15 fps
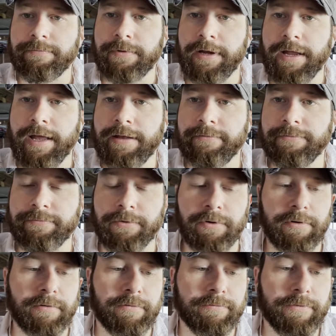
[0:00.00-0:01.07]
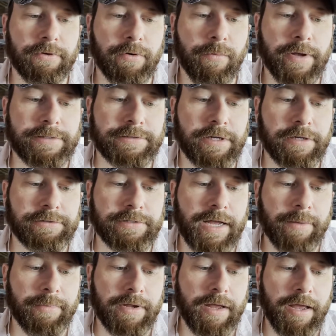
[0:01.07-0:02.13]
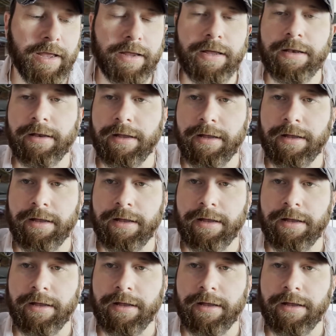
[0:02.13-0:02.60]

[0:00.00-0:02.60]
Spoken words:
Again, for a West Coast IPA and